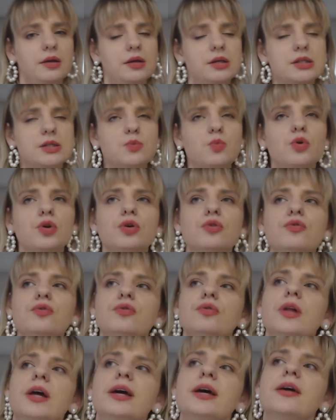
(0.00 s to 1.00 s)
It's more of
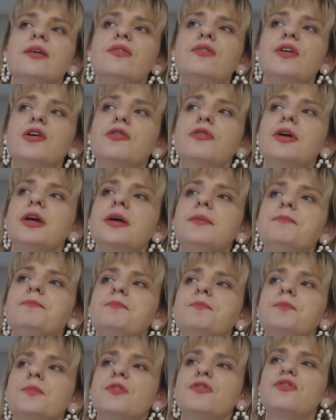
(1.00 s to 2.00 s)
like a very
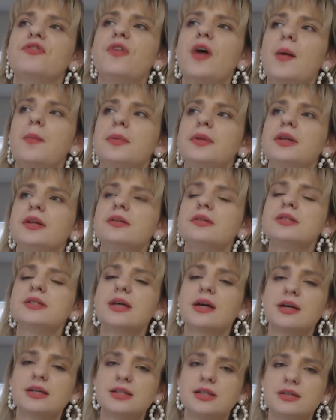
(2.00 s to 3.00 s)
feminine
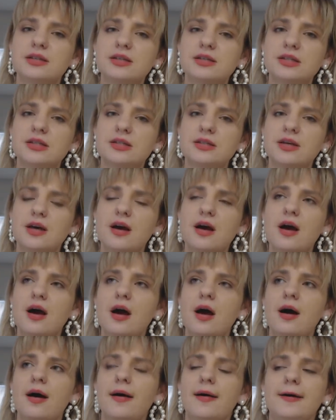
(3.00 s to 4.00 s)
sexiness.
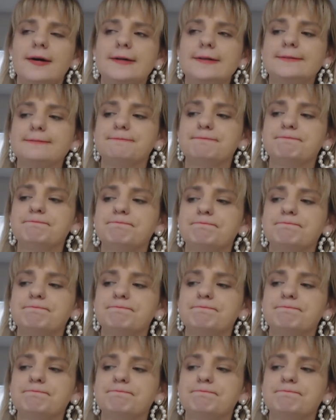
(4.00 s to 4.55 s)
Um,